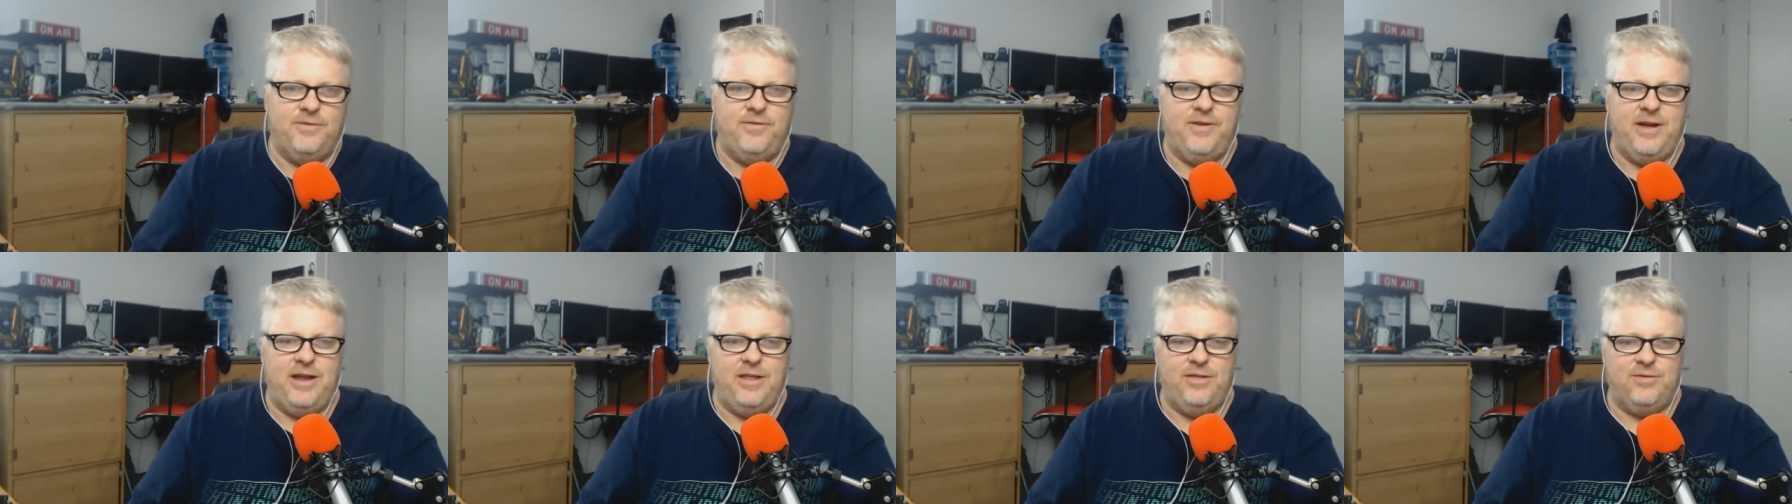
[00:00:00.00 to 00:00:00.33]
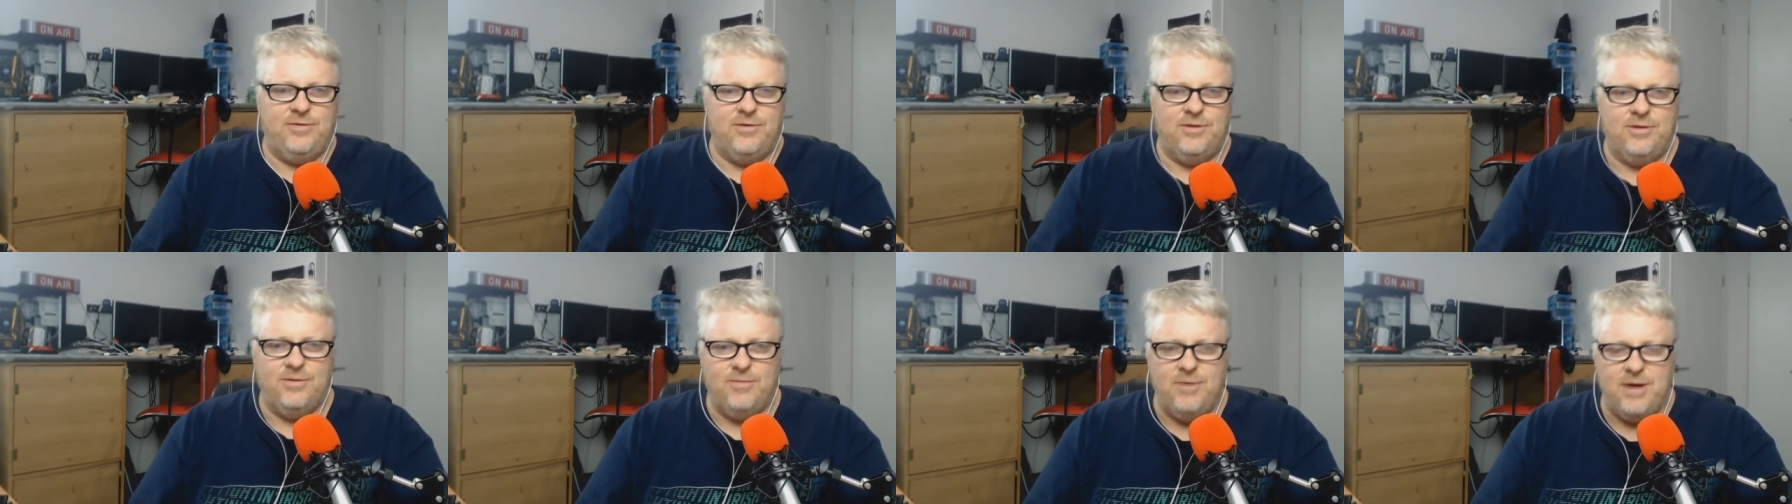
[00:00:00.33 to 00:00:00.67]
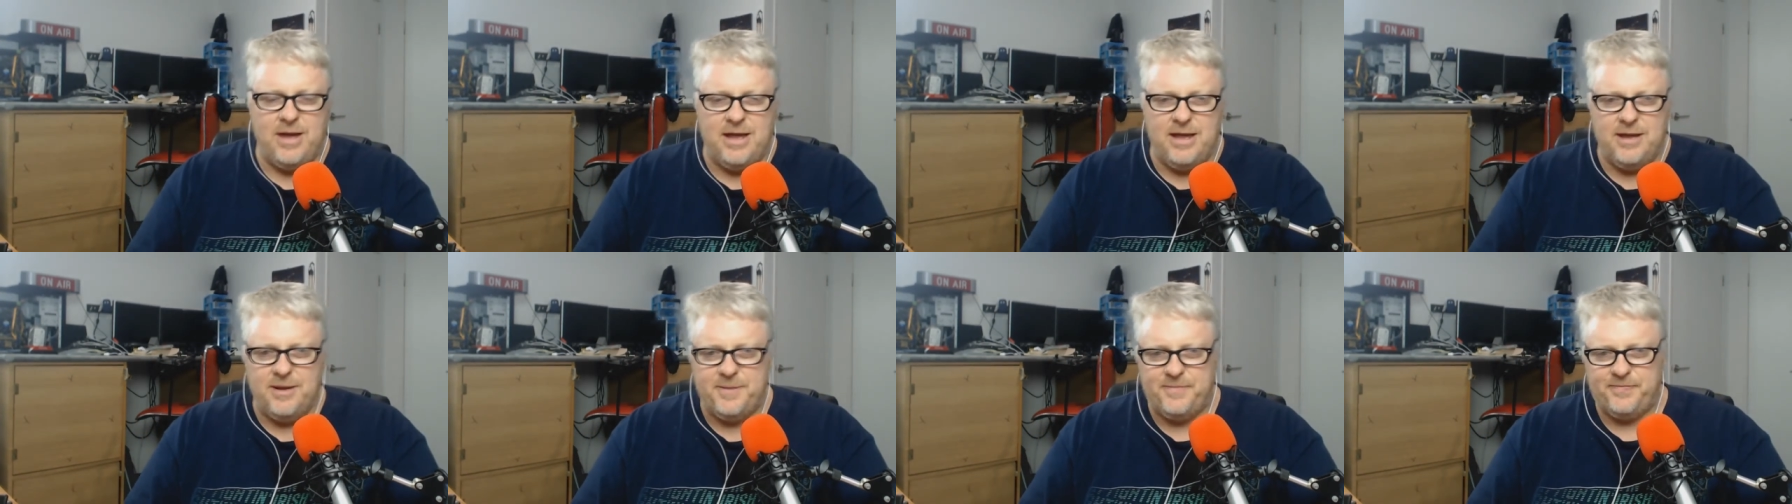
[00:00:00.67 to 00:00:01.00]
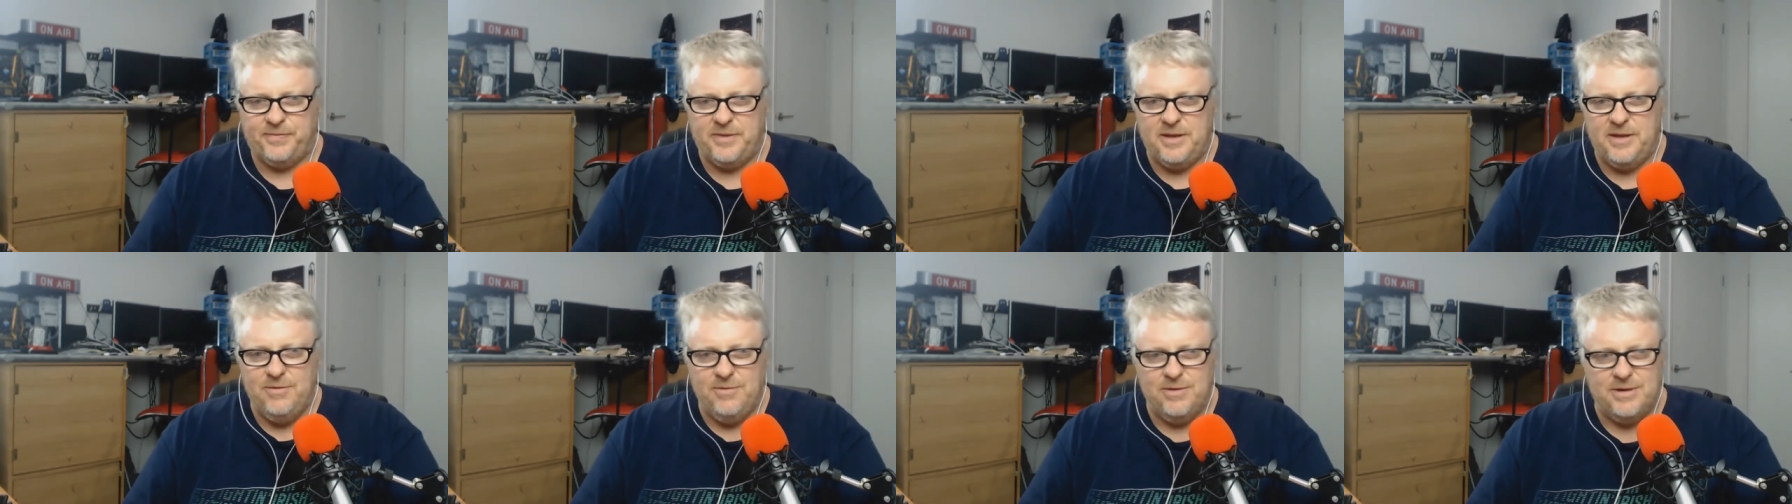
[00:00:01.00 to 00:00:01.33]
feed through the week,
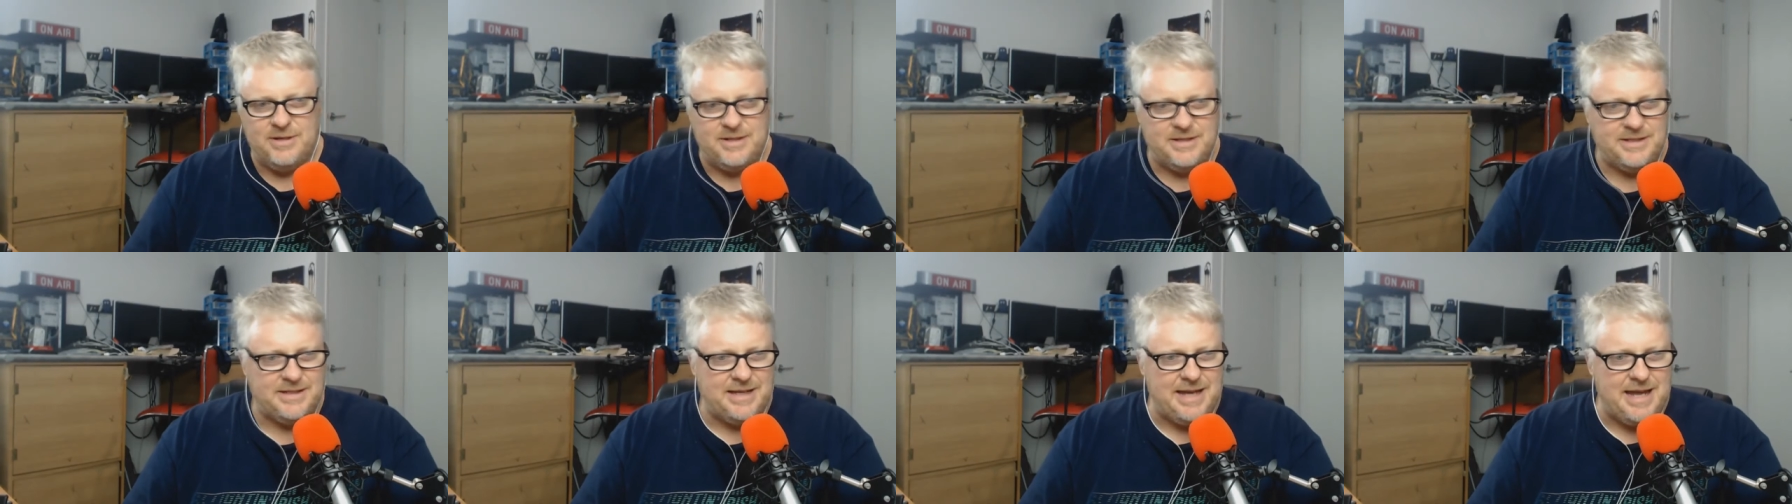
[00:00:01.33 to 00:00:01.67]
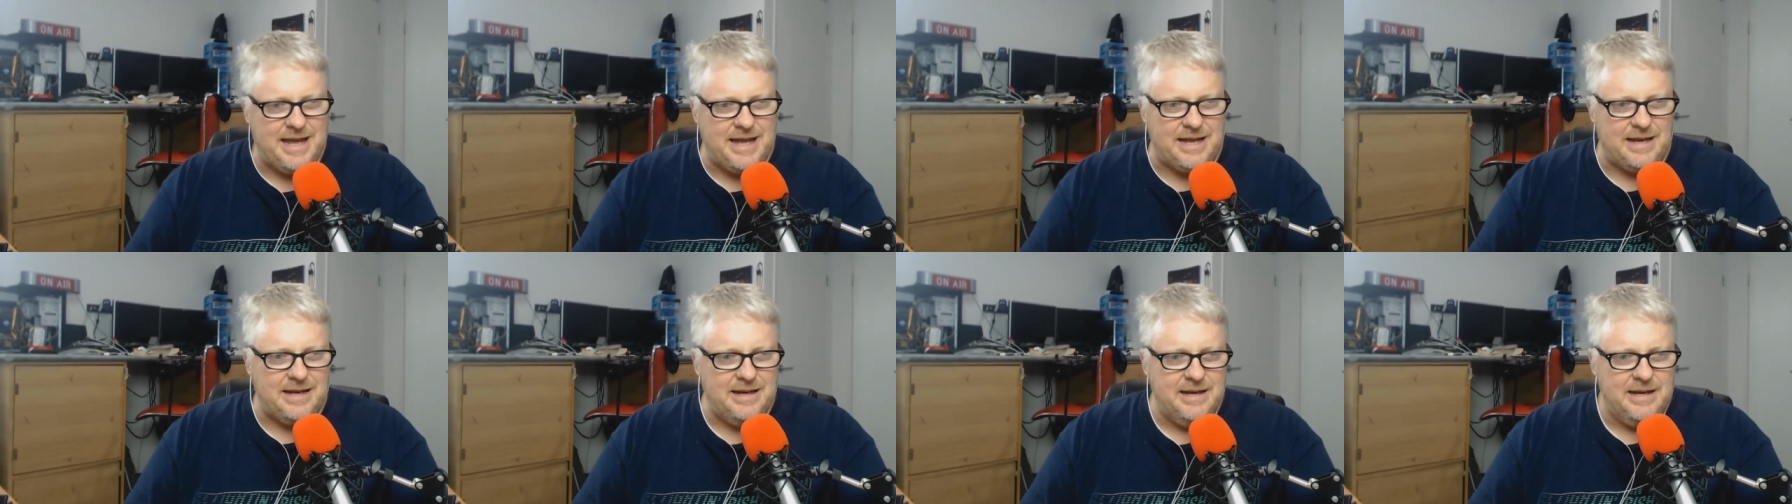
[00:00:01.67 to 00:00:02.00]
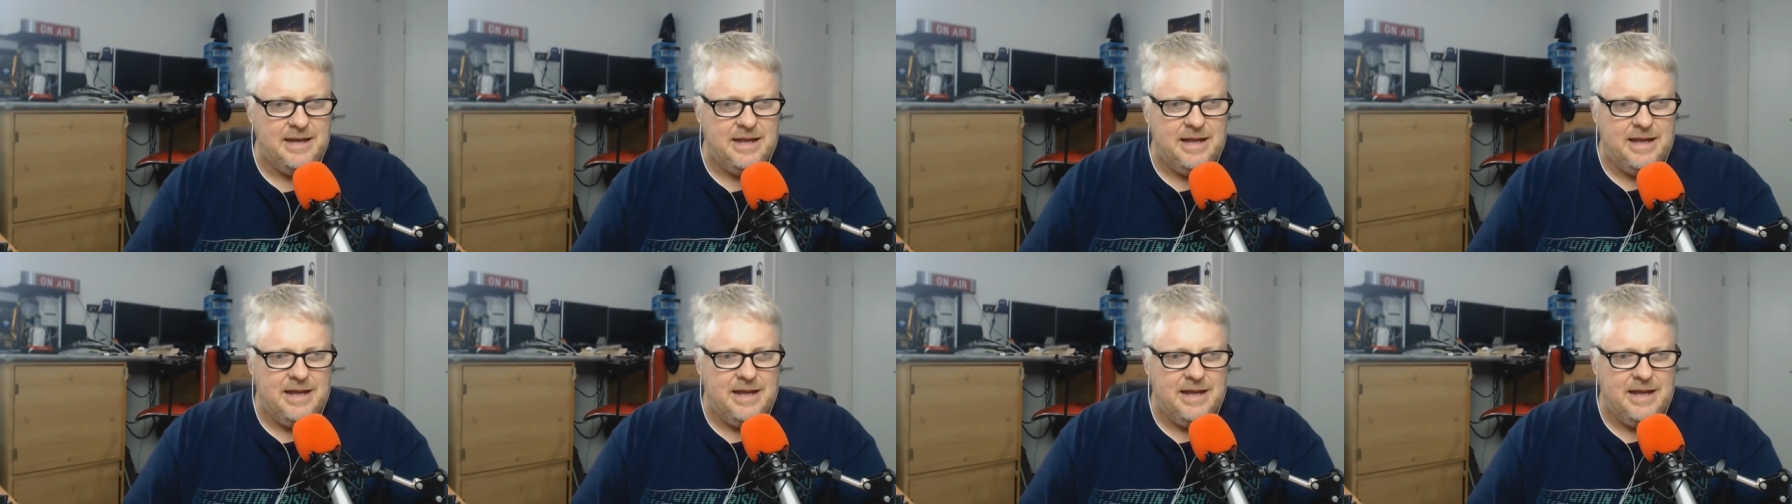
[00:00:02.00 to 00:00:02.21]
you would have seen